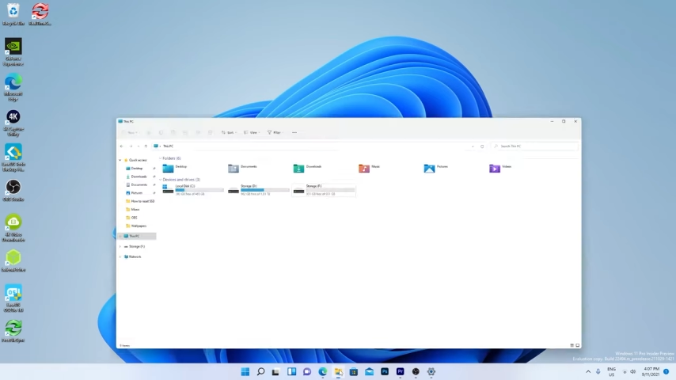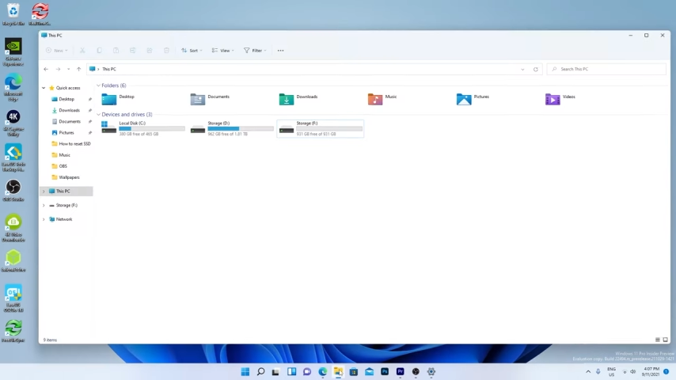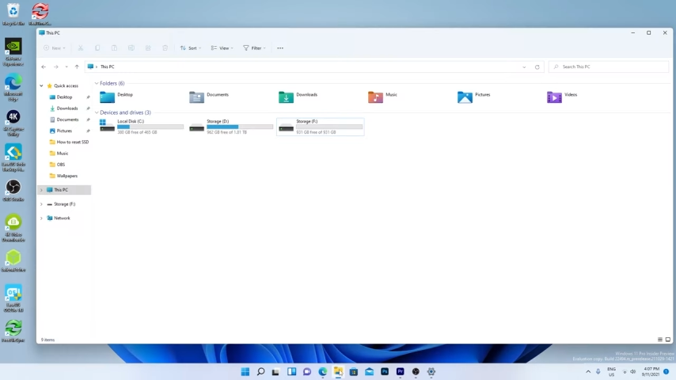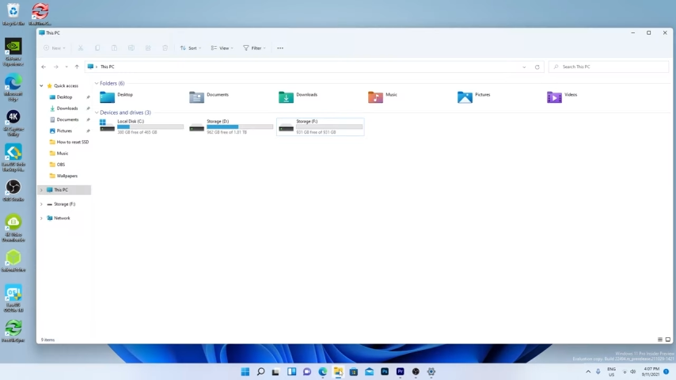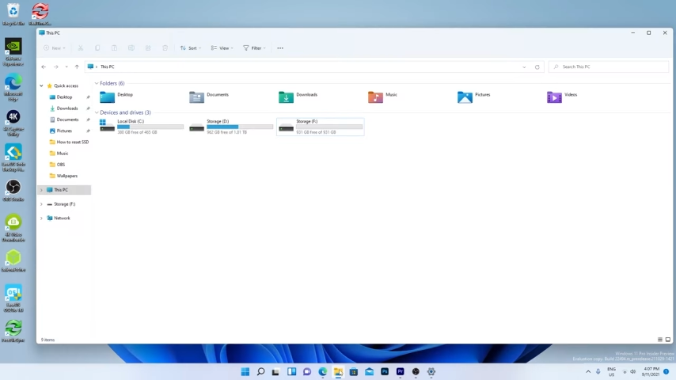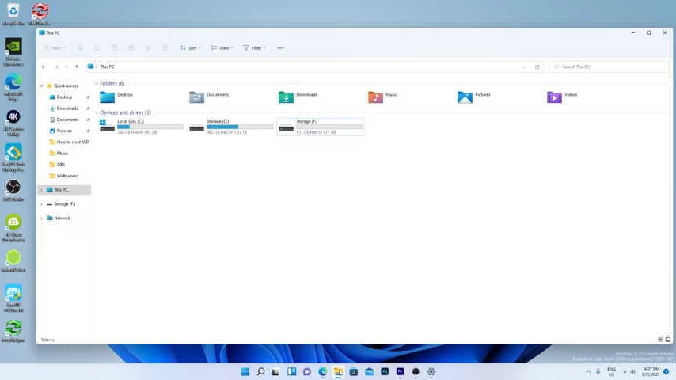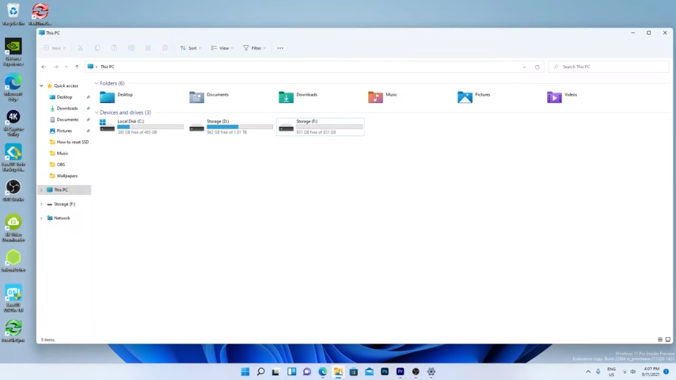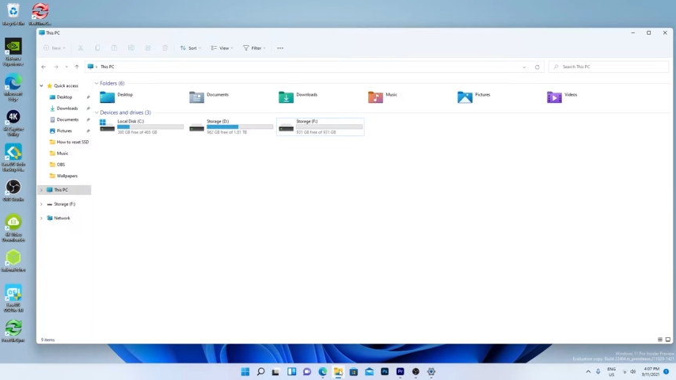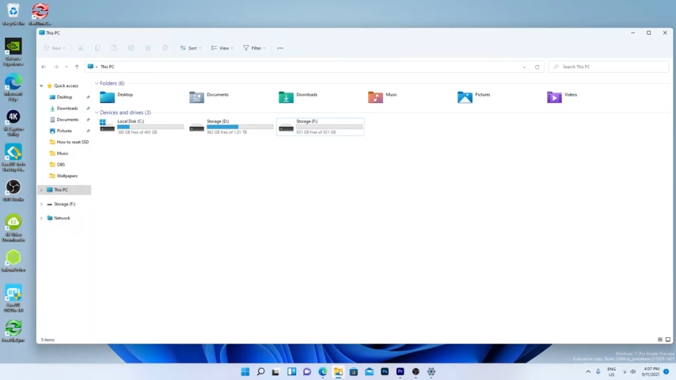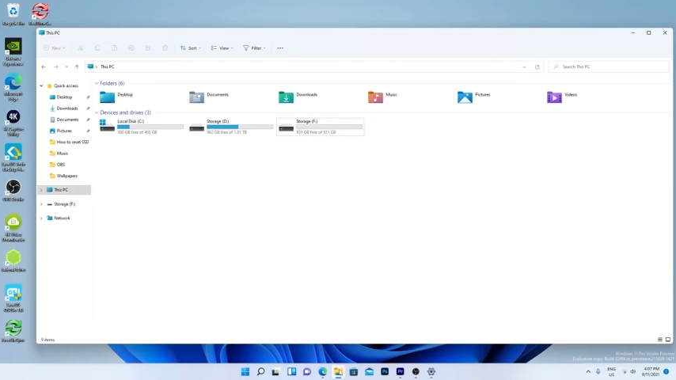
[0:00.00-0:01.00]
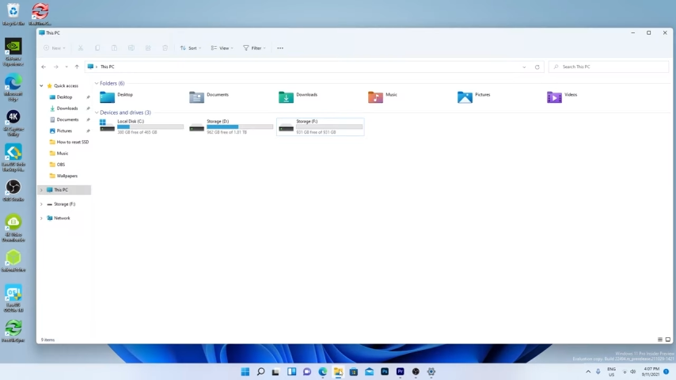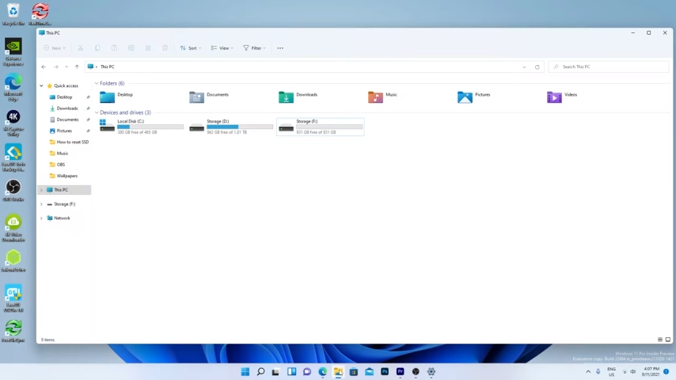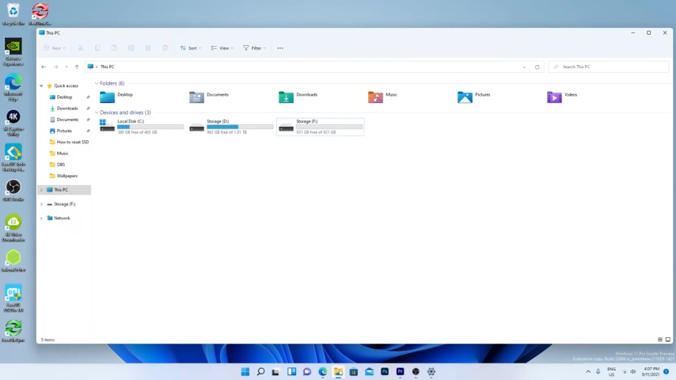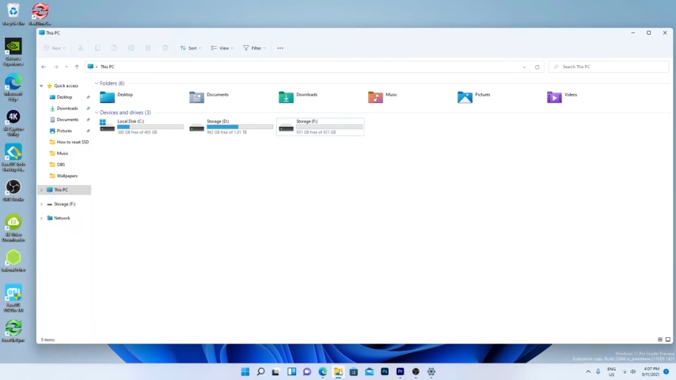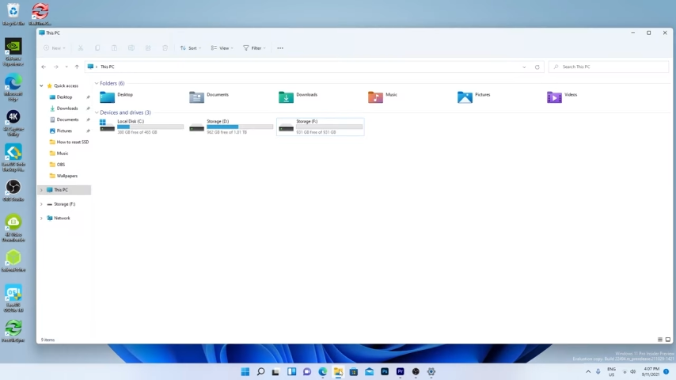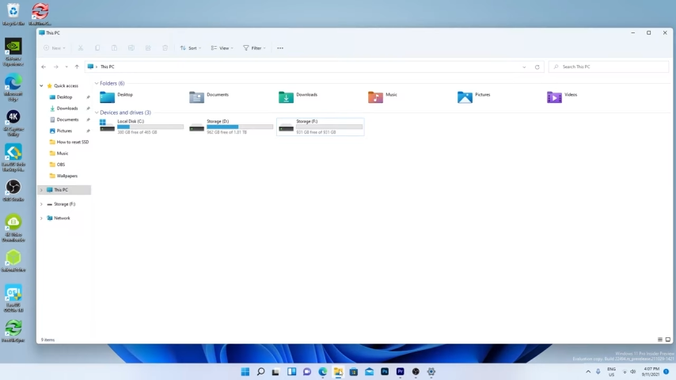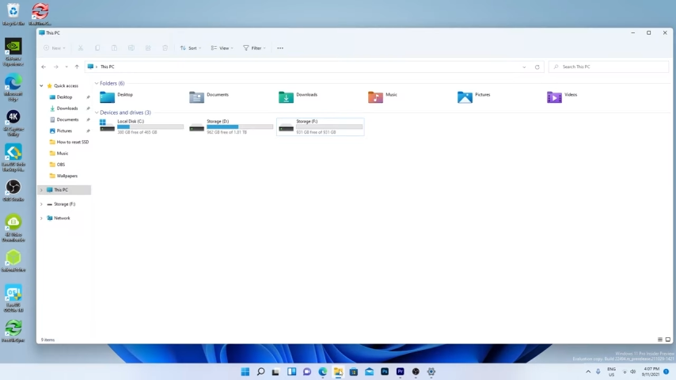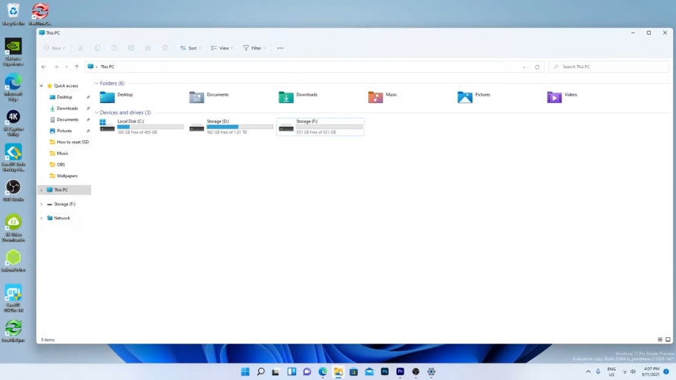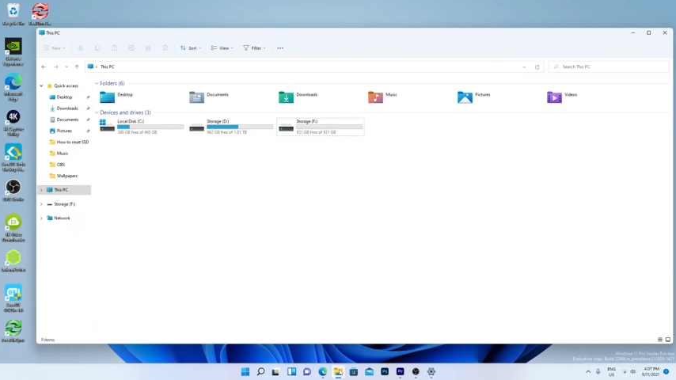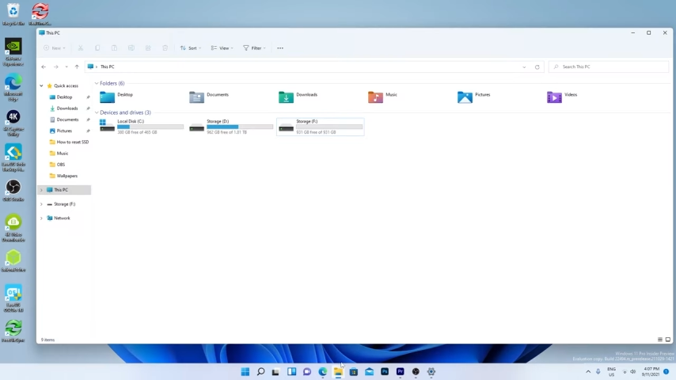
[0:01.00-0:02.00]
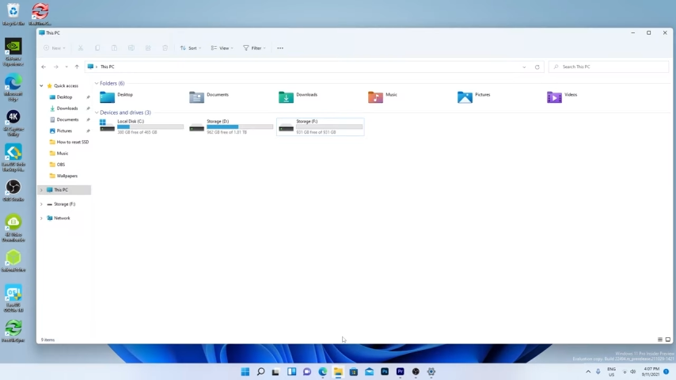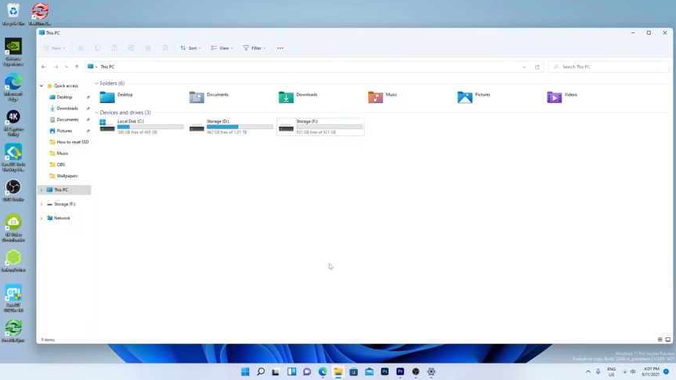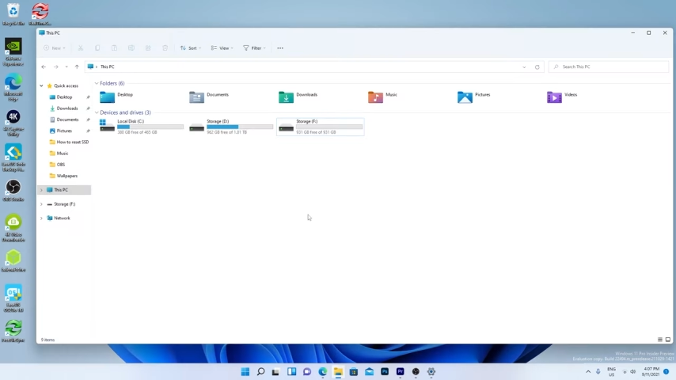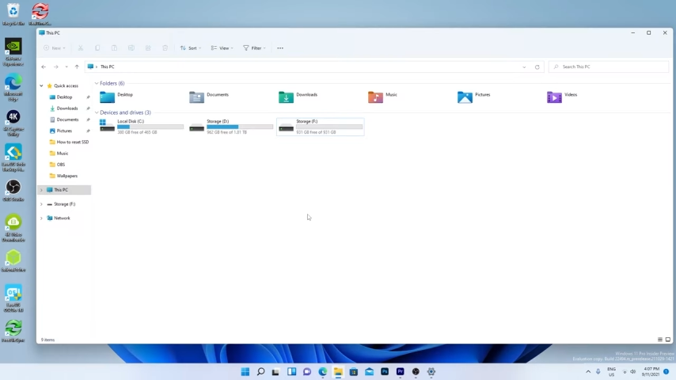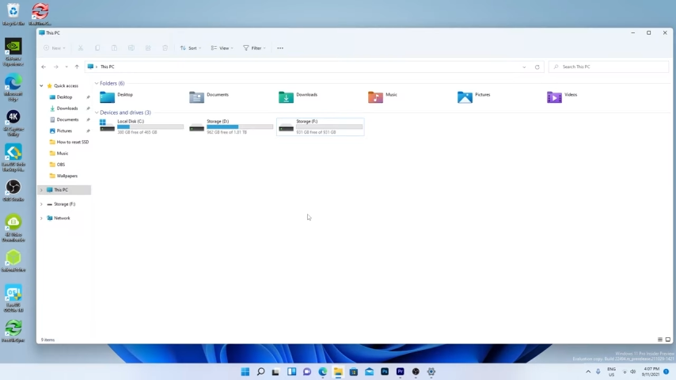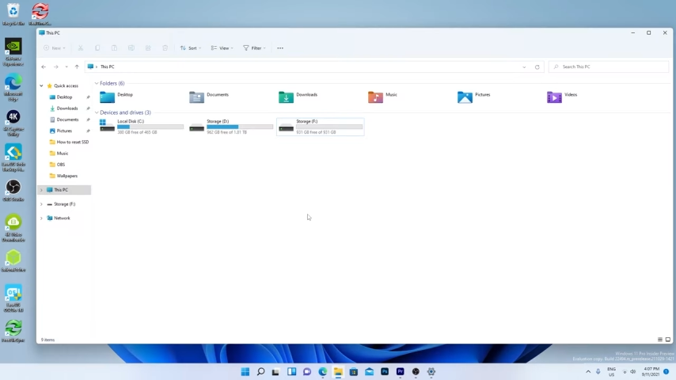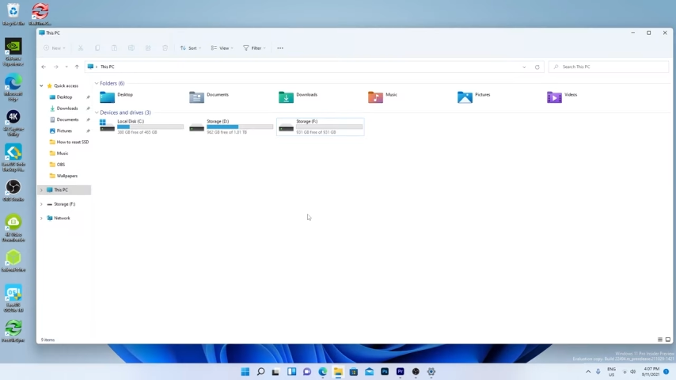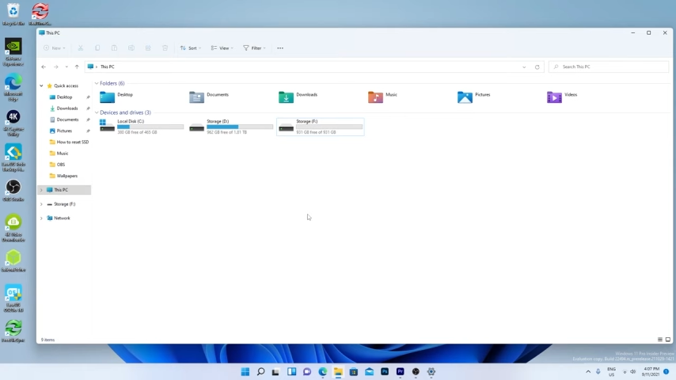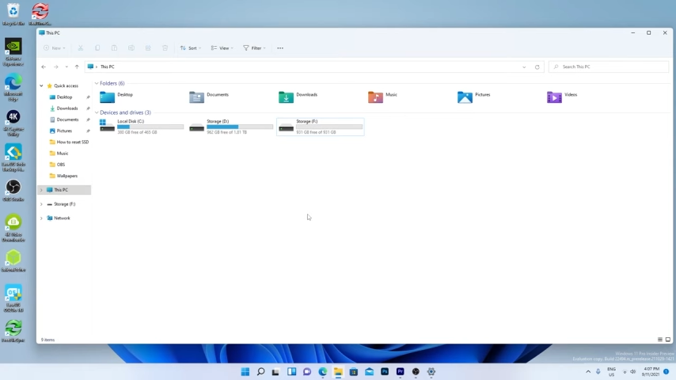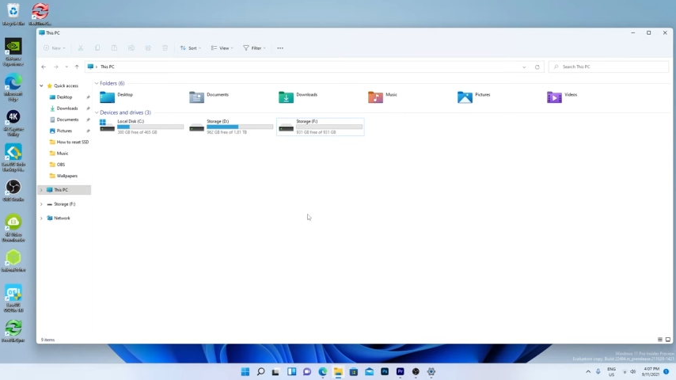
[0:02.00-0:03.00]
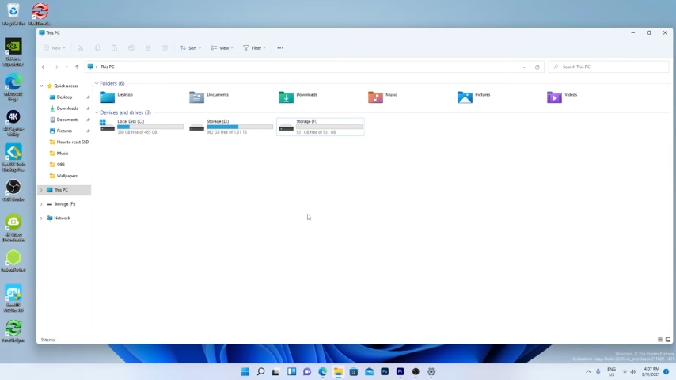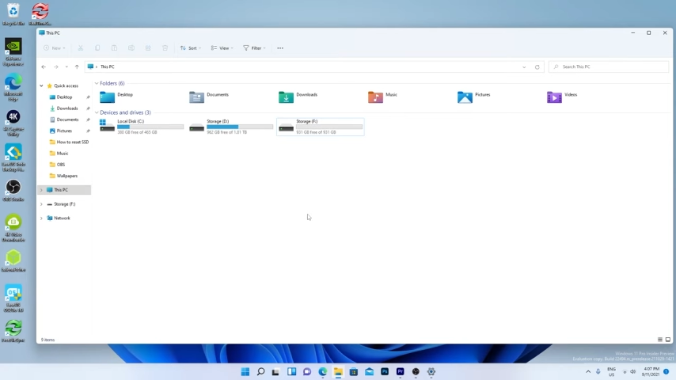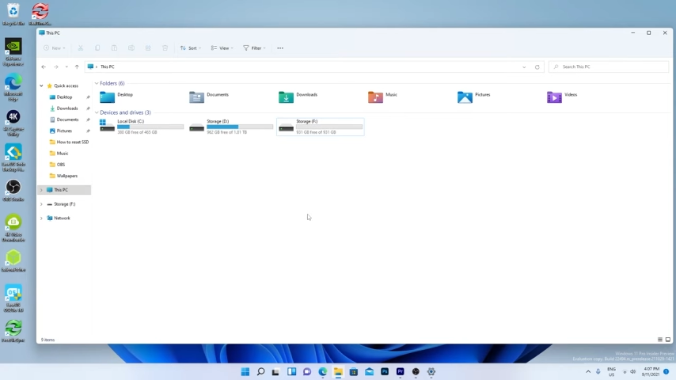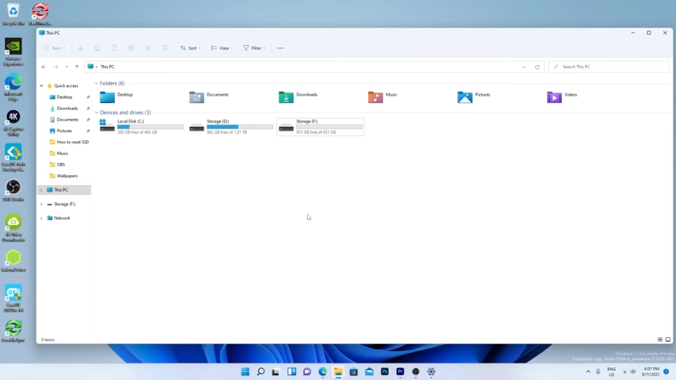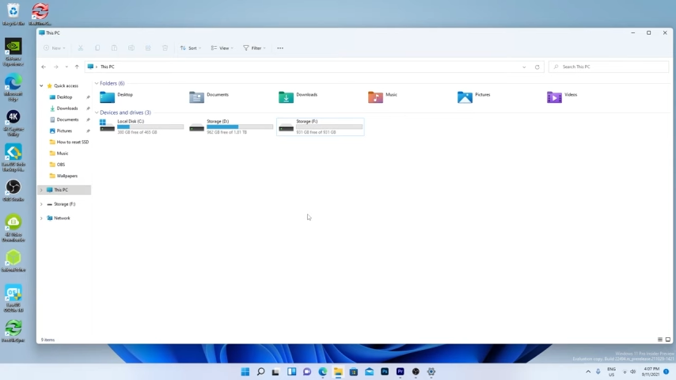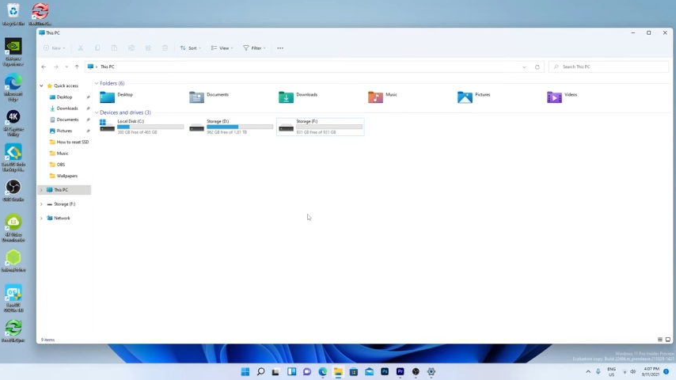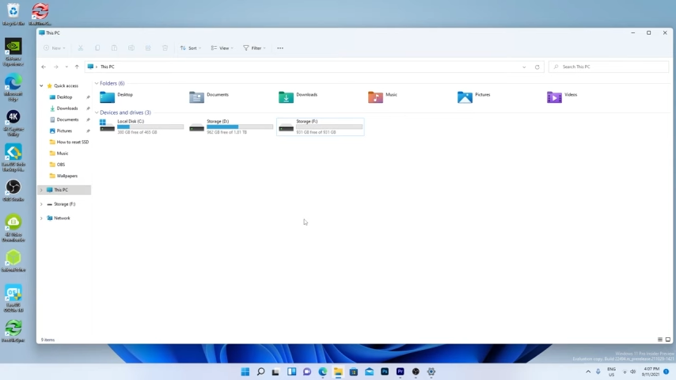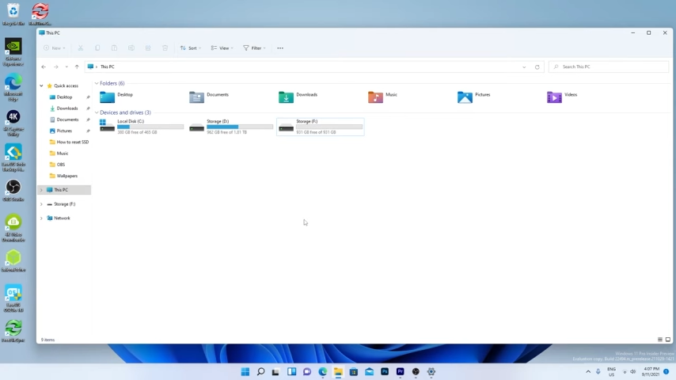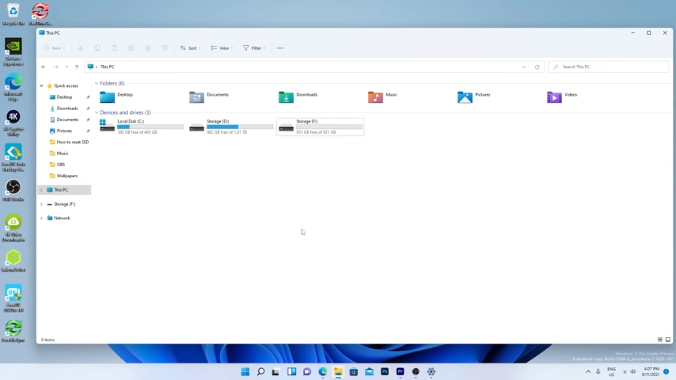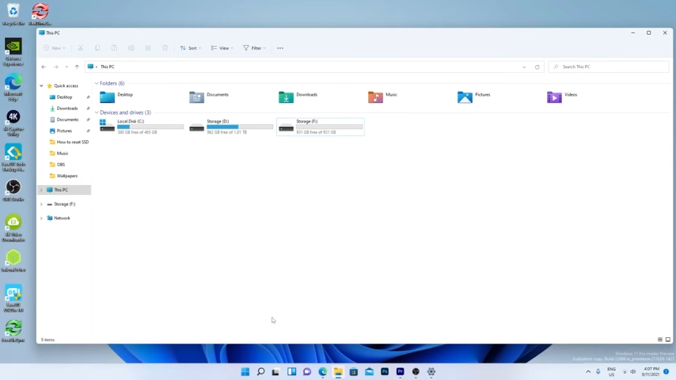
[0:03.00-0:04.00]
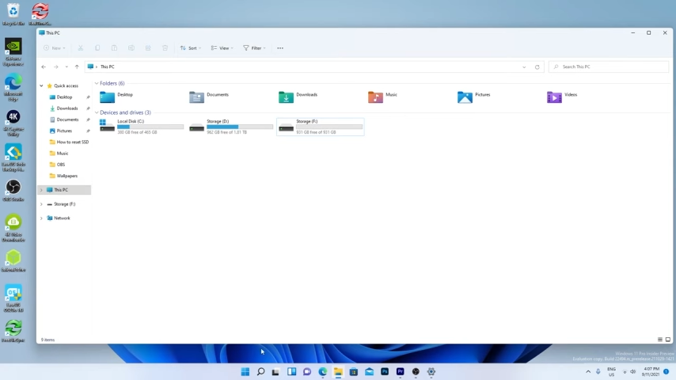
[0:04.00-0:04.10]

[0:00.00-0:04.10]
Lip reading: [unreadable: no face in view]